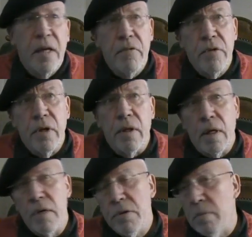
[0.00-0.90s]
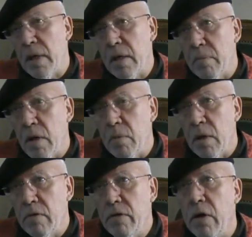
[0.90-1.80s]
everything that goes to make a
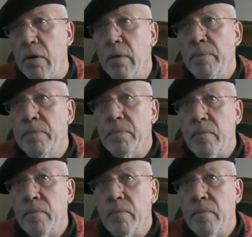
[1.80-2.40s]
mobile phone,